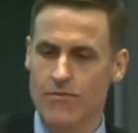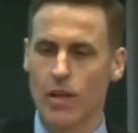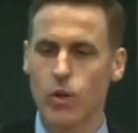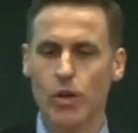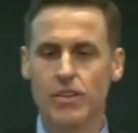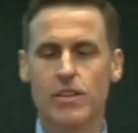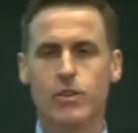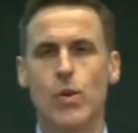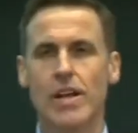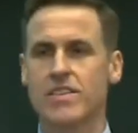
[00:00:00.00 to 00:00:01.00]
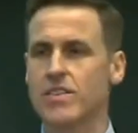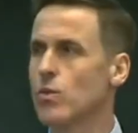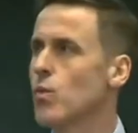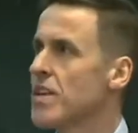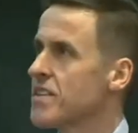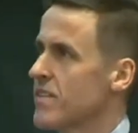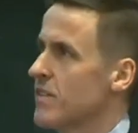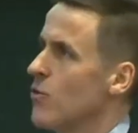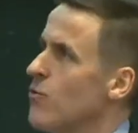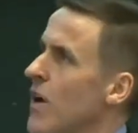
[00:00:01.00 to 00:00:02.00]
they look at the threats and risks
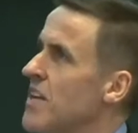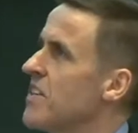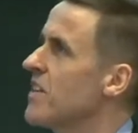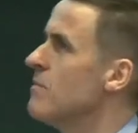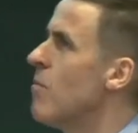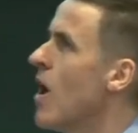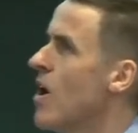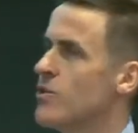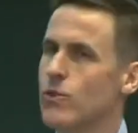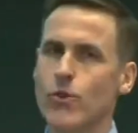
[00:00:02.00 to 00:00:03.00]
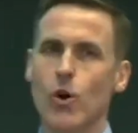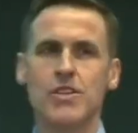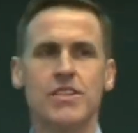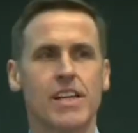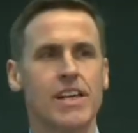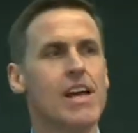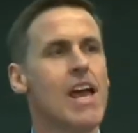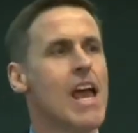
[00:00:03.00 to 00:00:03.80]
that are facing the biodiversity